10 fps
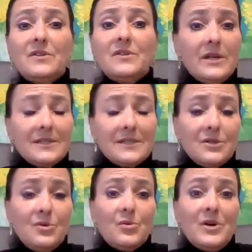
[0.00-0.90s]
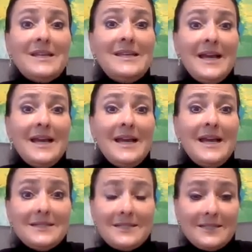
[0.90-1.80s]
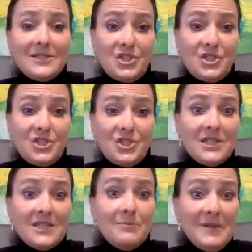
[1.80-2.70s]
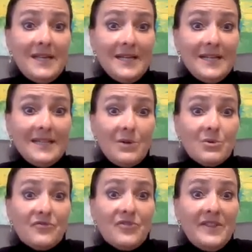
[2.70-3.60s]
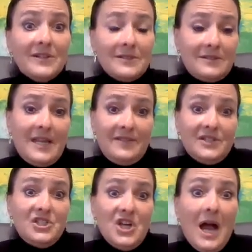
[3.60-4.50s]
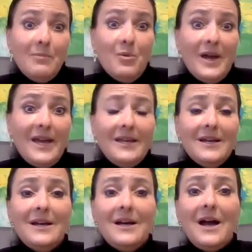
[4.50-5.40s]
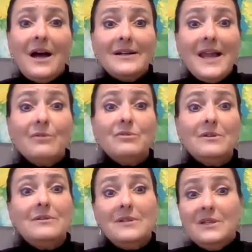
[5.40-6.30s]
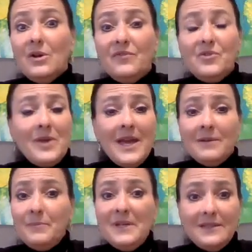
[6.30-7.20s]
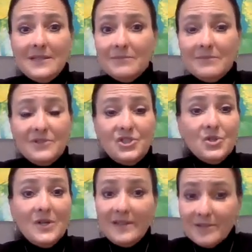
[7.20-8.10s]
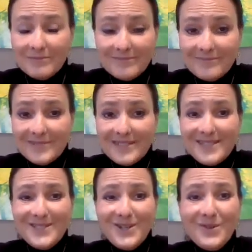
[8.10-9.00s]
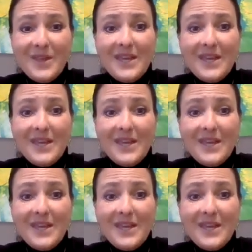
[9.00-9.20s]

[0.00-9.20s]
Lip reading: lawyers who were against this change at the beginning, they were afraid they'll take their job away, are now, if you can't beat them, join them. So